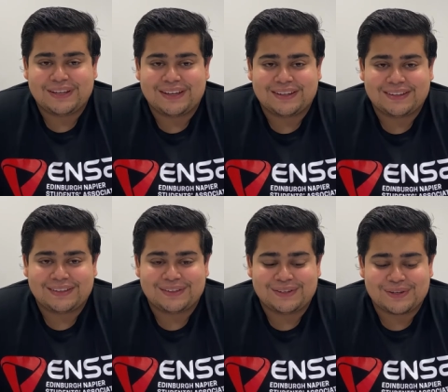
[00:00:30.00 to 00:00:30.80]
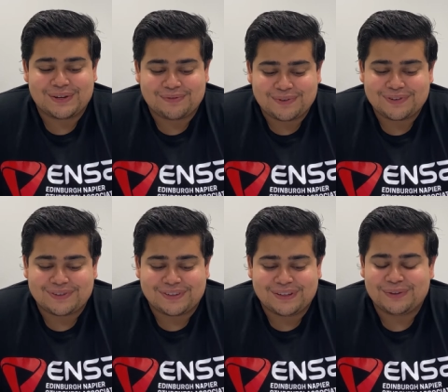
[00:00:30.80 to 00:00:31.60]
getting the
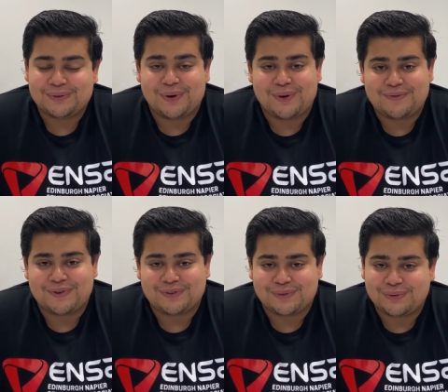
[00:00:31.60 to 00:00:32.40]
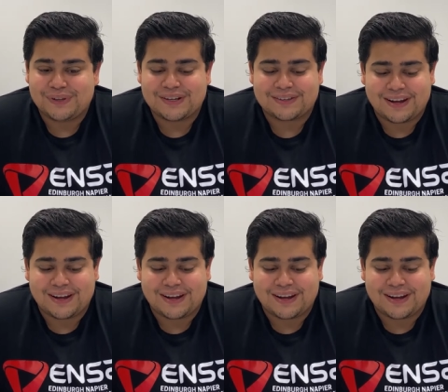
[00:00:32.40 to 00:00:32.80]
university to offer students